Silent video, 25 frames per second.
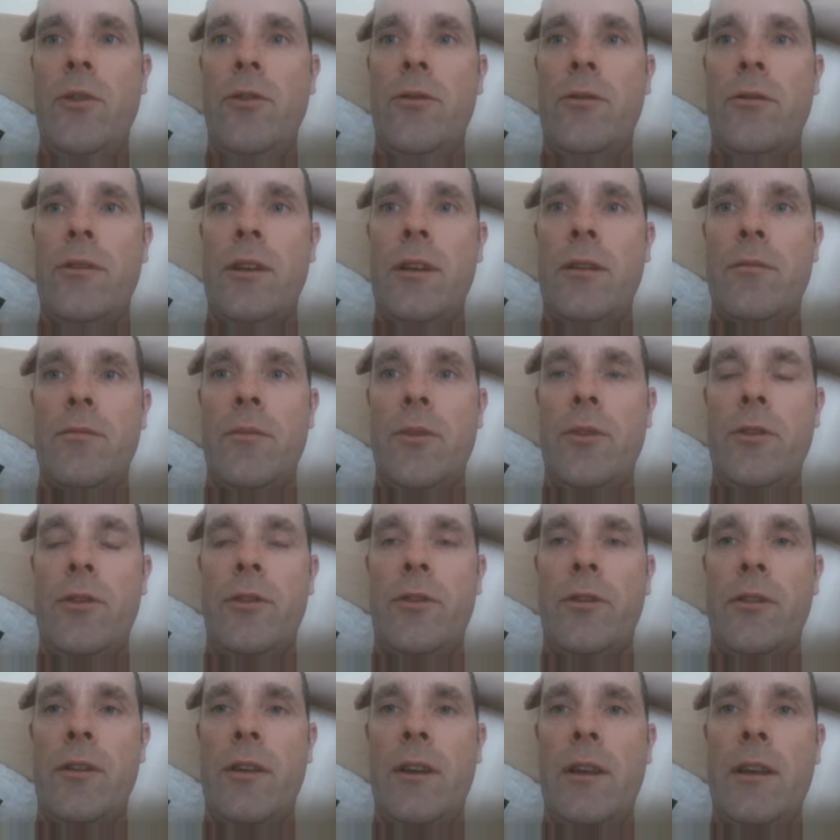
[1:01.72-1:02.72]
boring, but
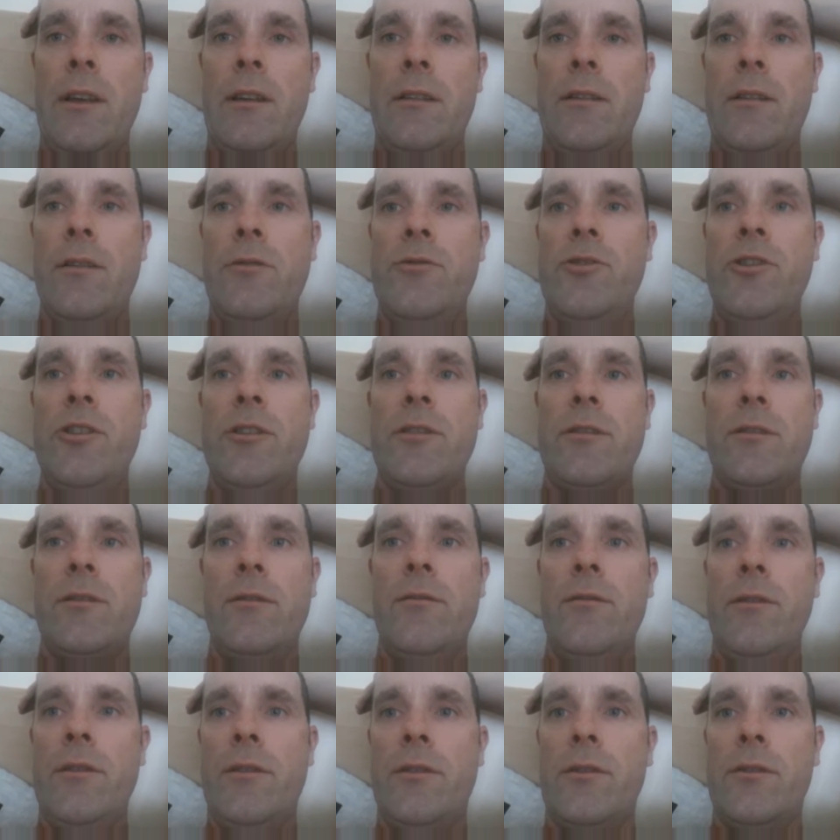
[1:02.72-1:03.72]
I get the gist
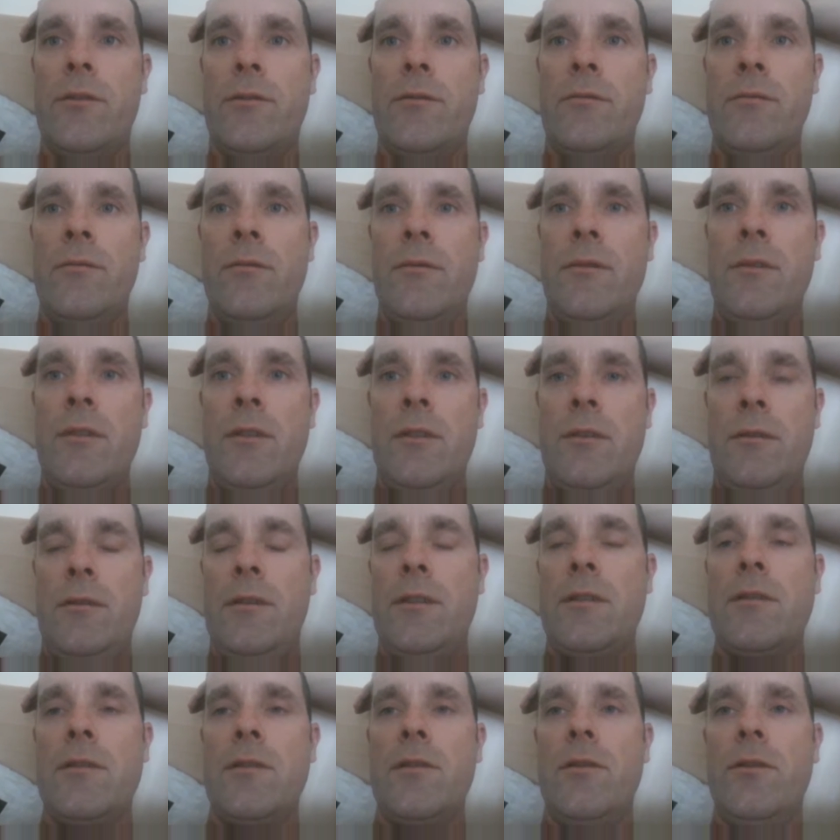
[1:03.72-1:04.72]
of it
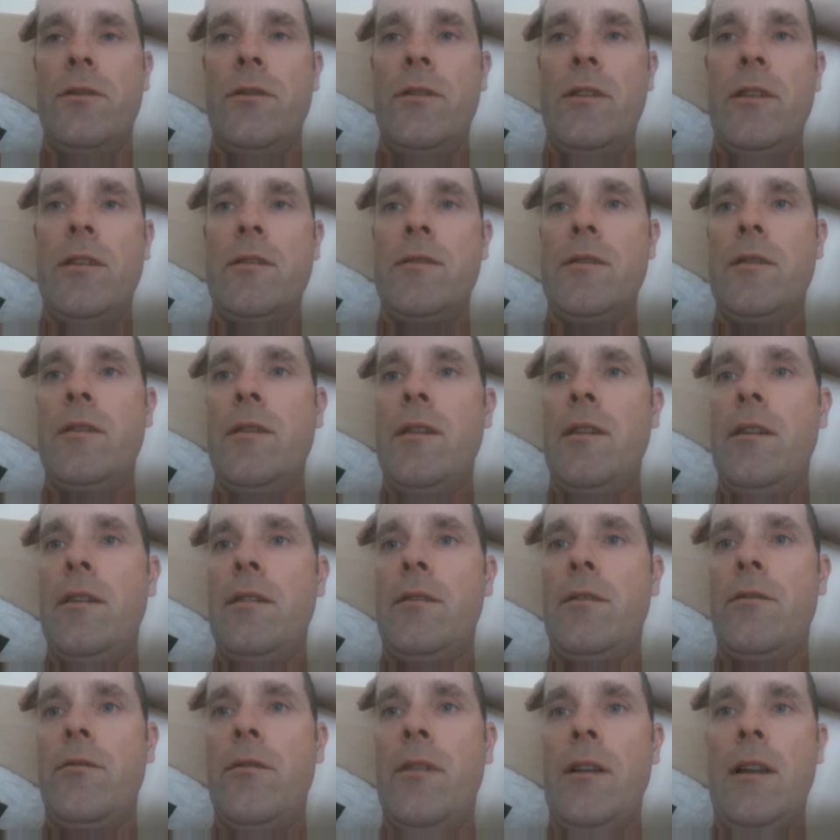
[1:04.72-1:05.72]
that Sunday is a day
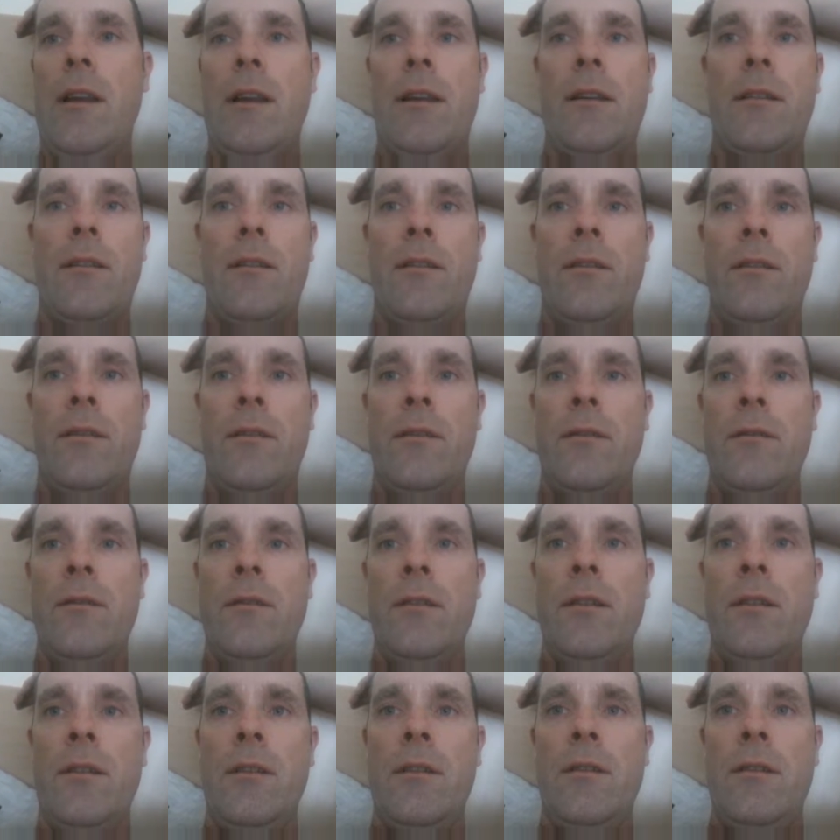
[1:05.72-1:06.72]
to relax.
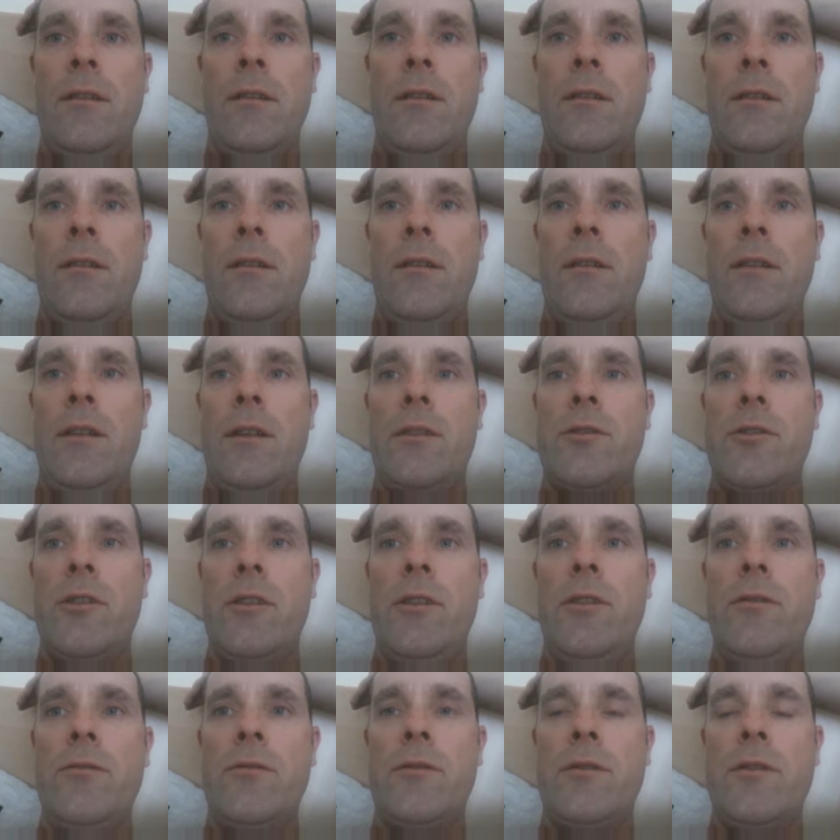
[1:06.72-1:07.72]
I
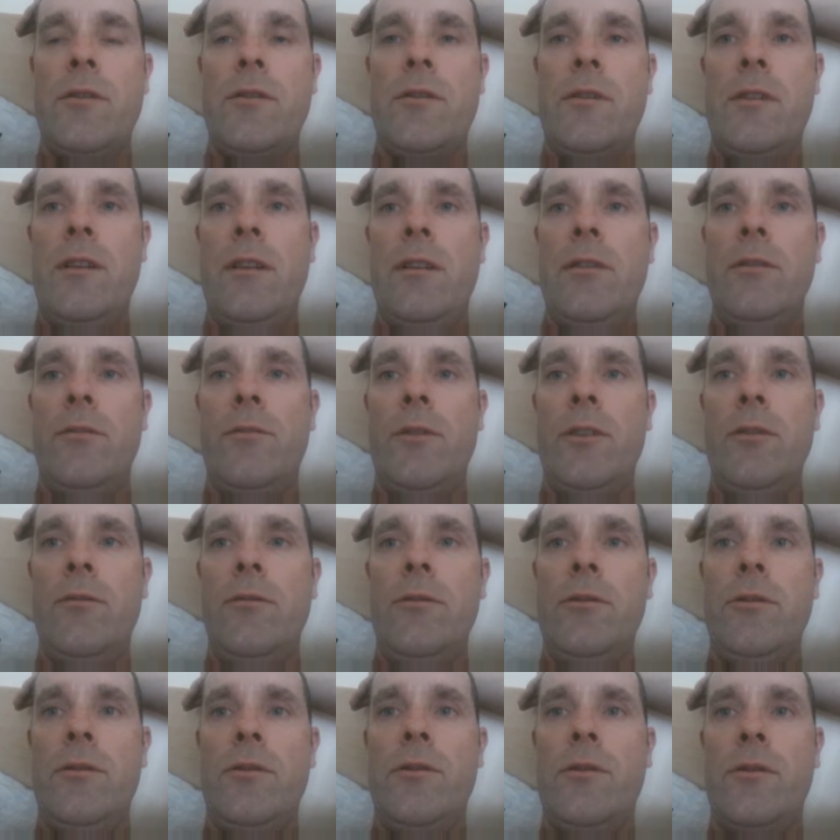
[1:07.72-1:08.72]
actually used to sneak up the
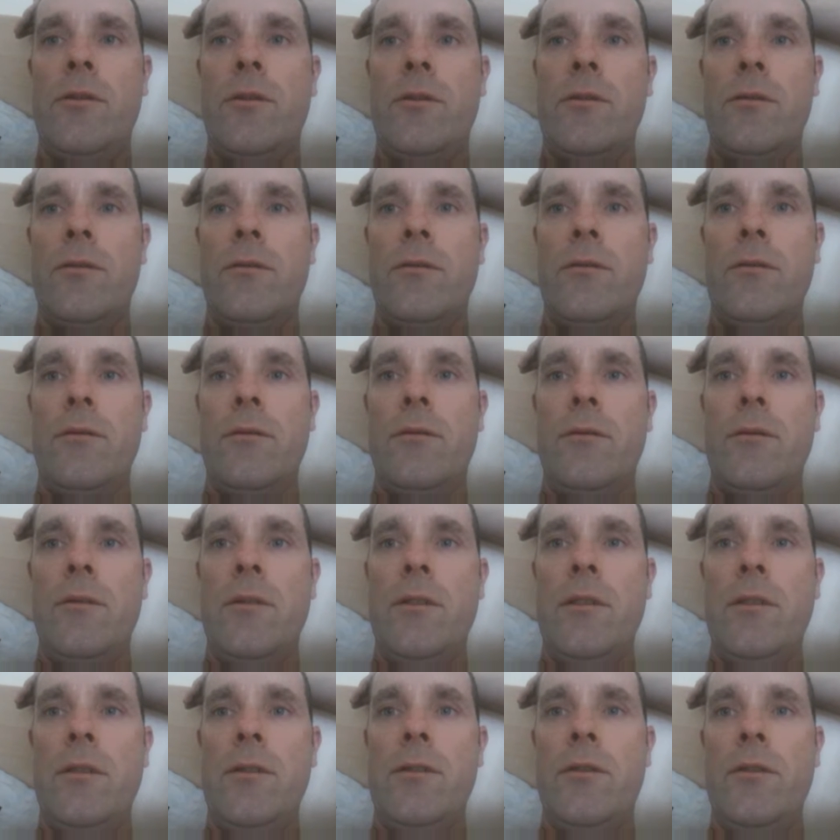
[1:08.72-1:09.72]
woods
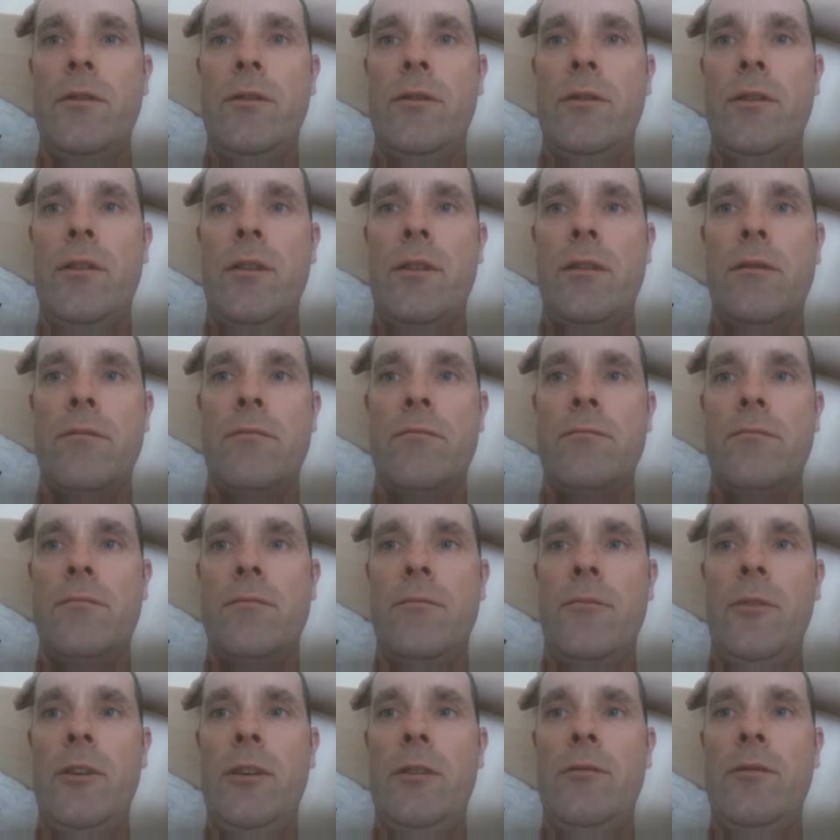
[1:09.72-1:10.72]
on a Sunday
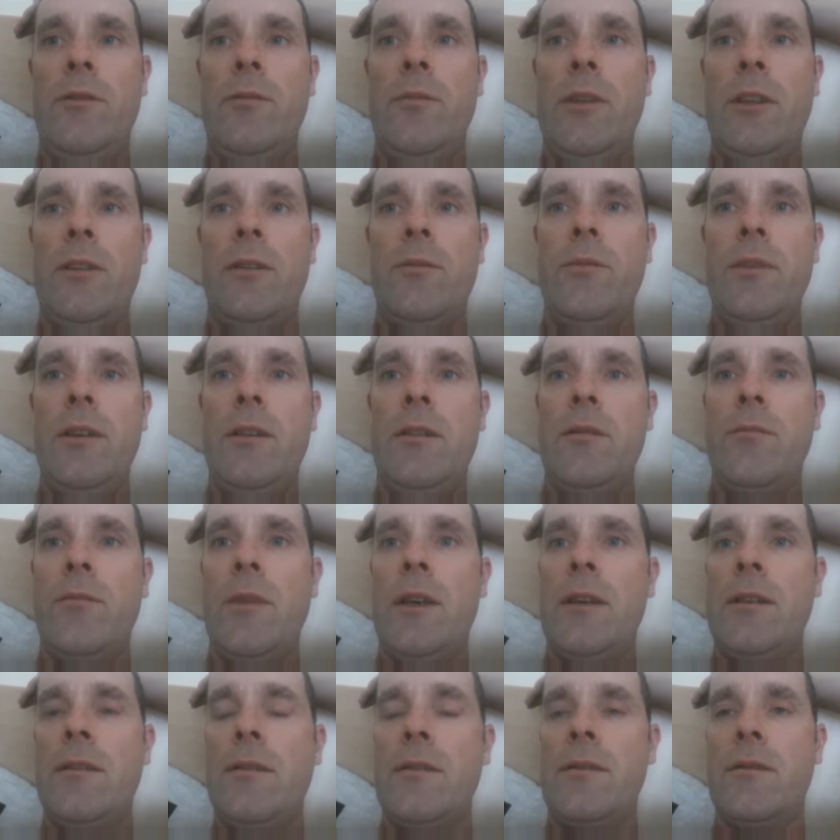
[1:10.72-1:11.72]
when I was meant to be in
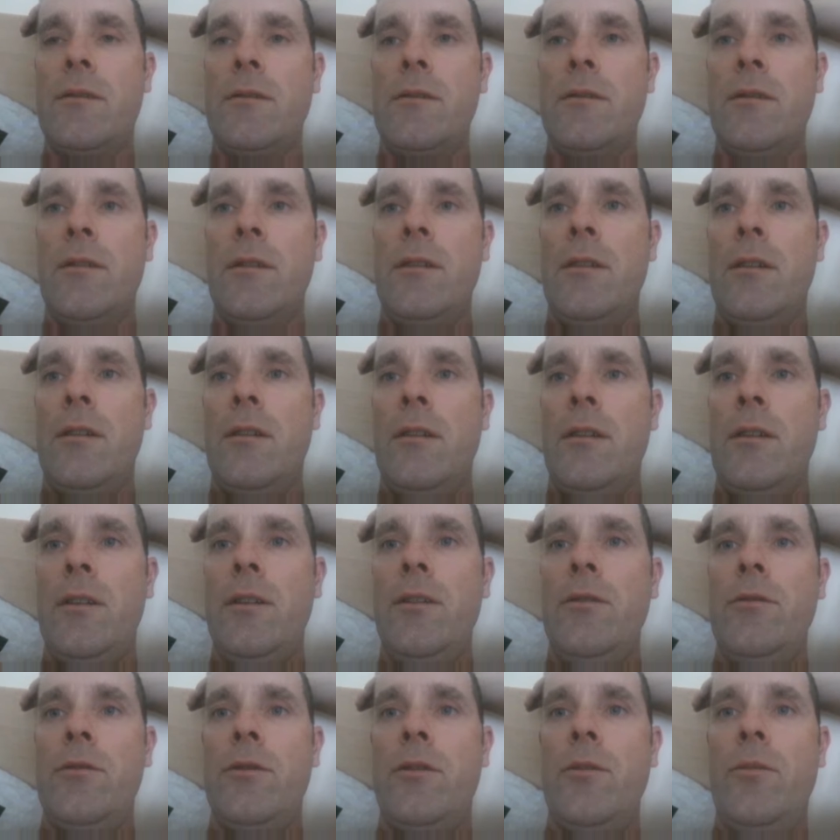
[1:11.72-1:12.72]
mass.
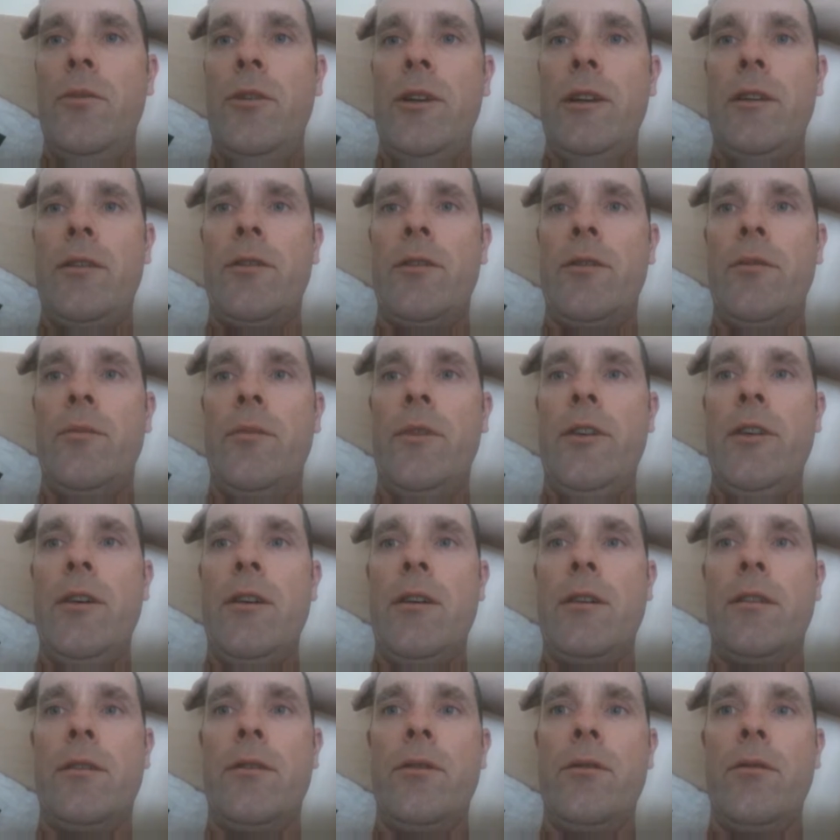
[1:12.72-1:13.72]
Used to bring some
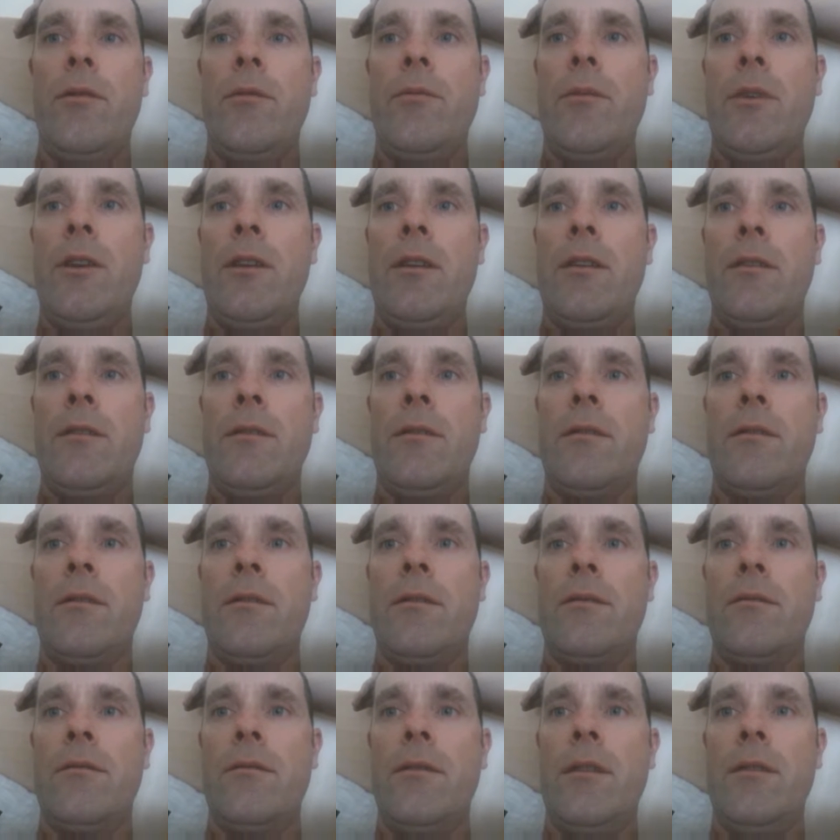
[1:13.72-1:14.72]
dogs with me and
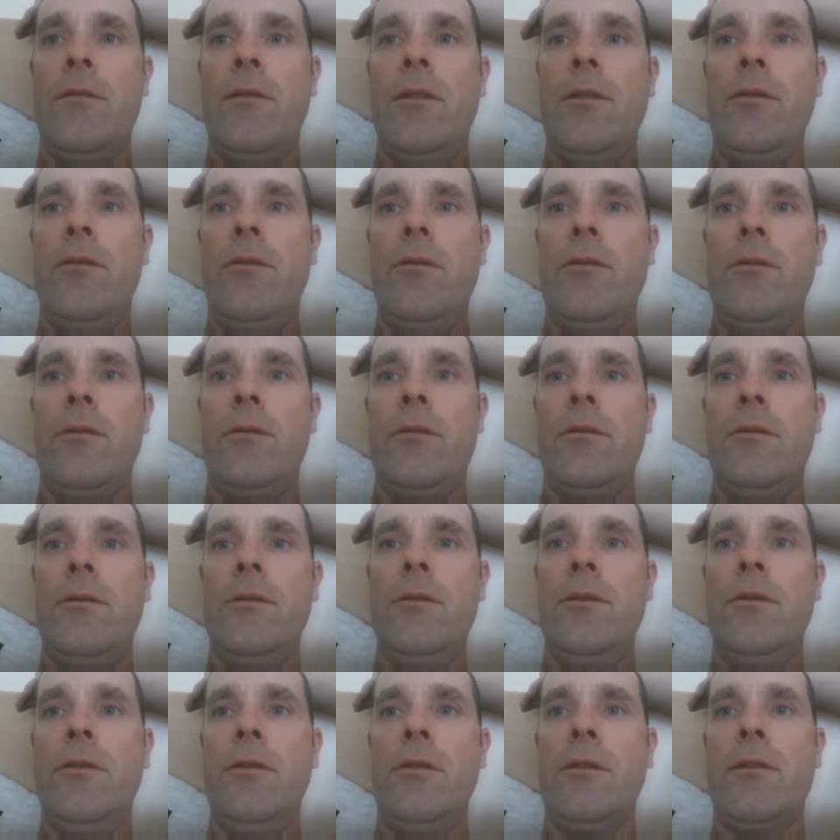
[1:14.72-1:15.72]
have a
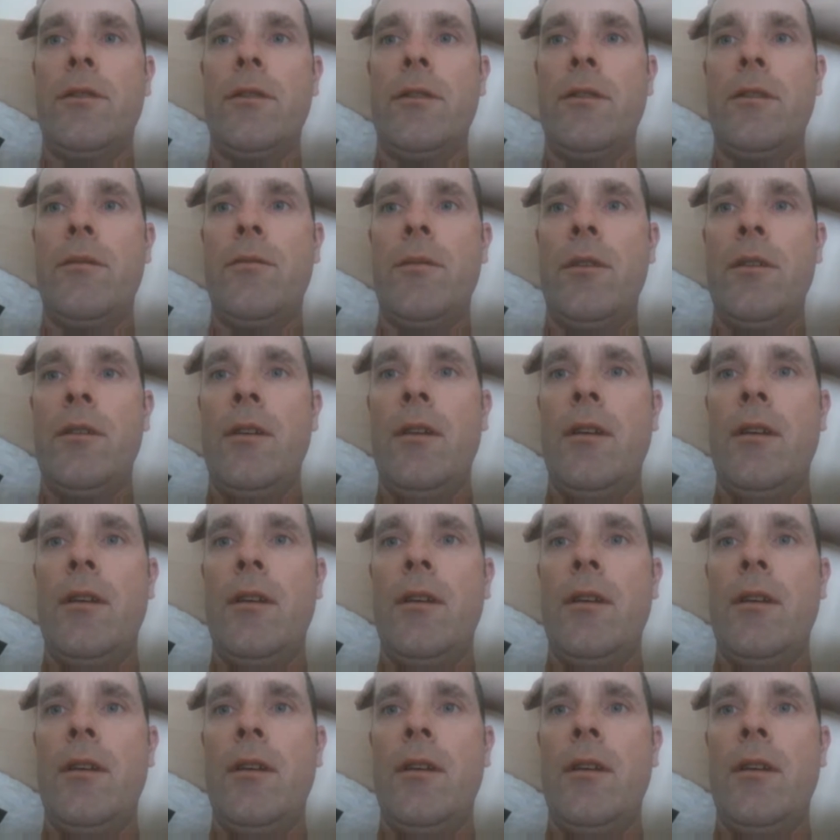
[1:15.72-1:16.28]
good old time.